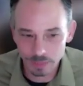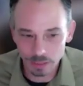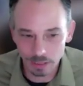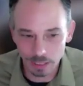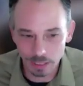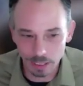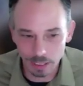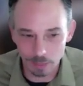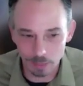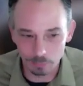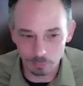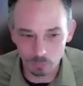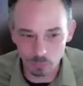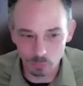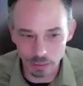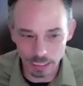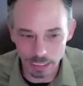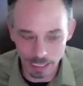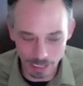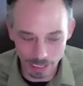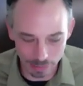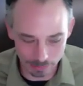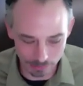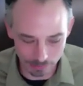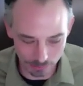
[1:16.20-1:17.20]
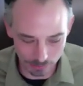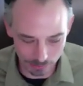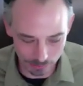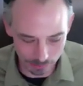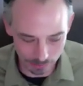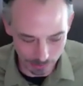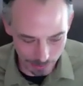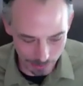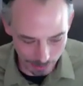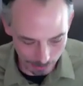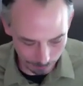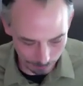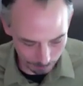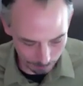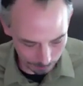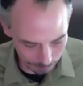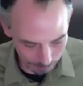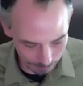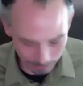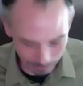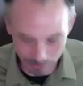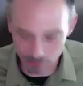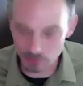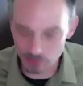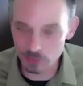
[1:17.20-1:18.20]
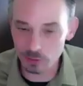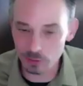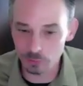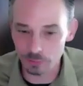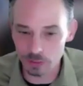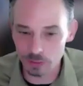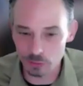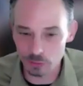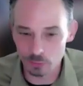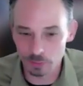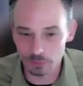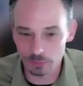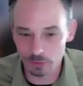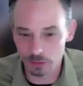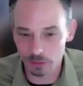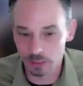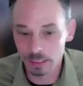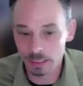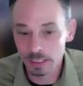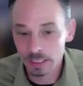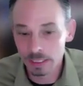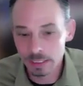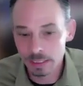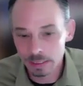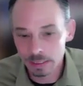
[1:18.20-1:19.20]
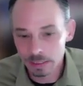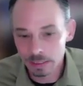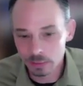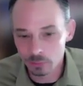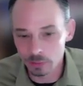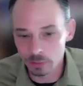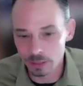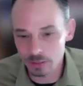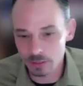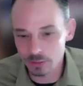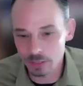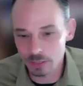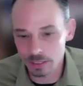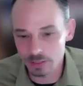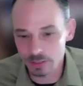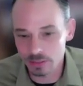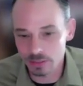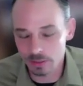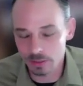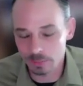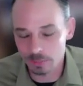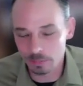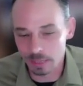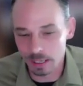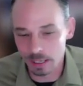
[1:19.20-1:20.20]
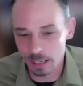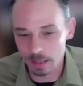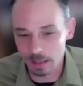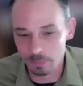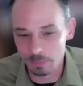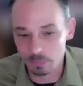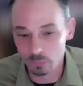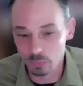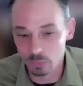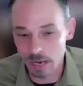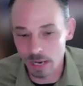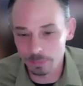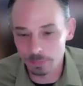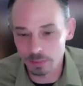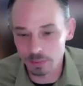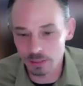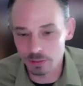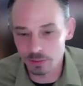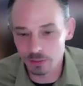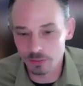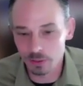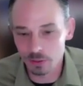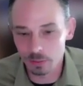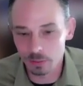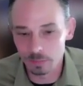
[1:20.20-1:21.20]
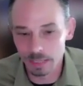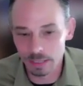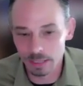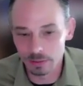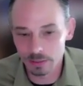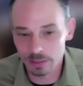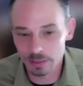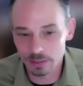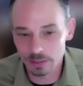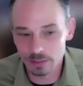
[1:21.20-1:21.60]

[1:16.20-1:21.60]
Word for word: um, we had um, in the Silvies River, we also had some uh, rapid snowmelt.